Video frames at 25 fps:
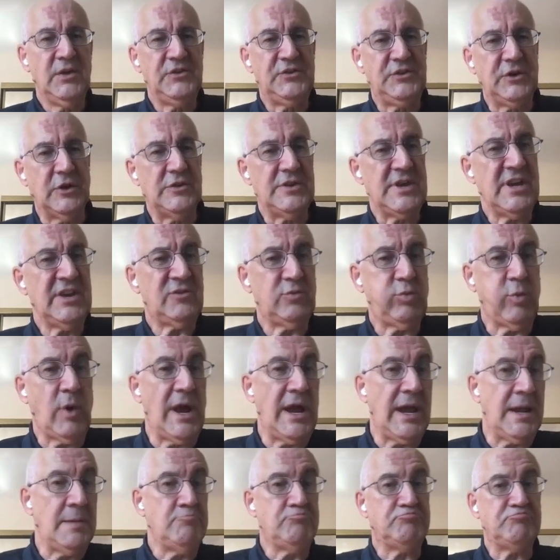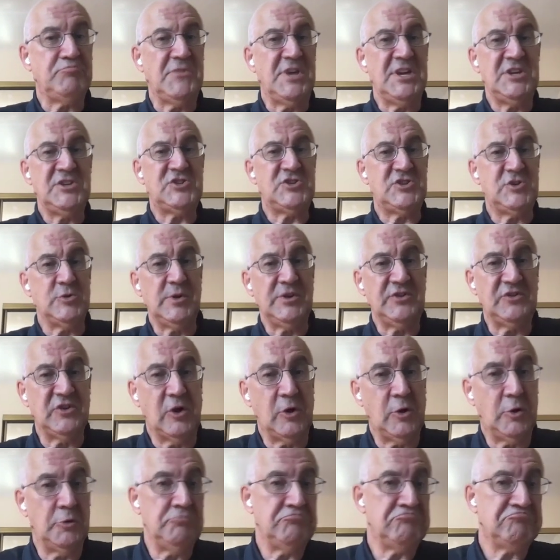So this way, each to his
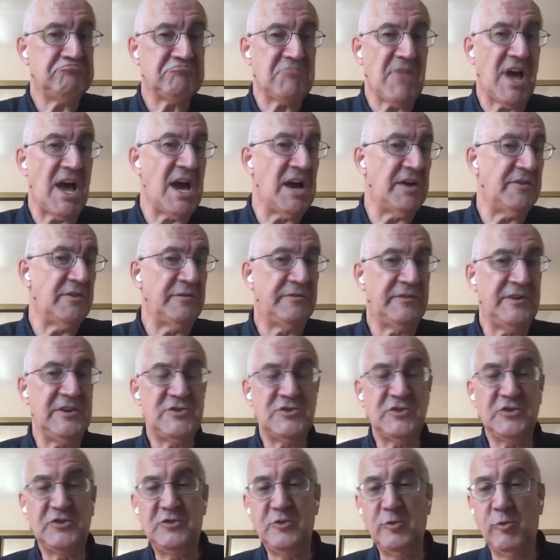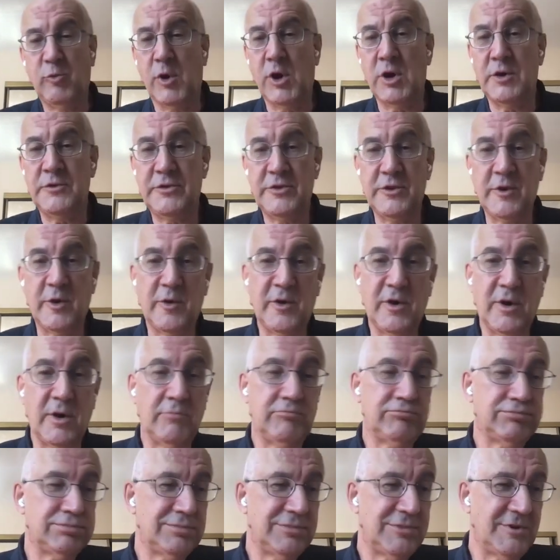own, the features you want,
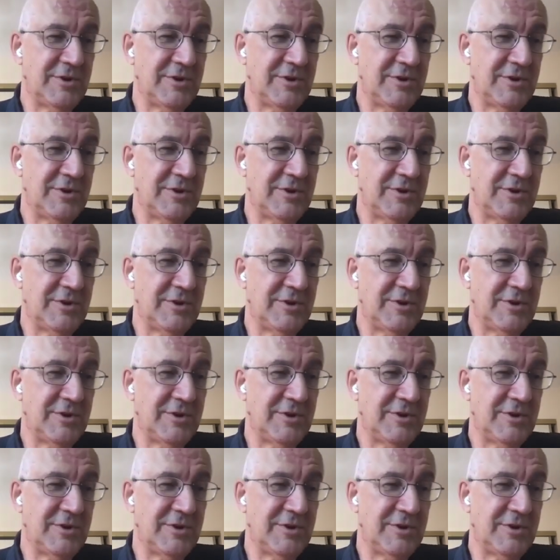the